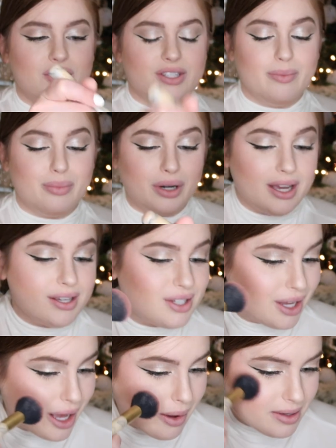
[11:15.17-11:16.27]
Just a brush
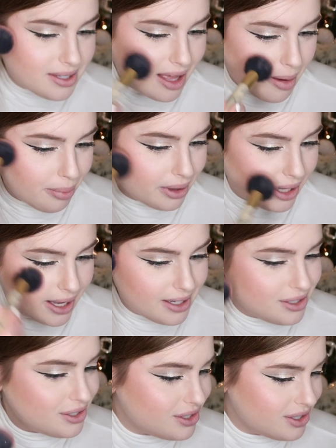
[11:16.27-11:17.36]
and go into that
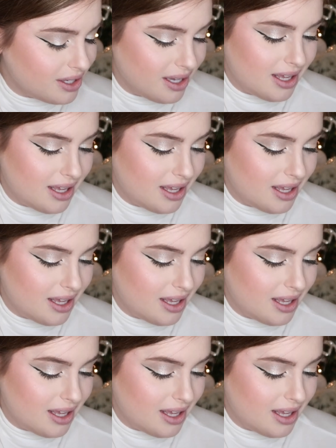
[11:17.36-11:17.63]
blush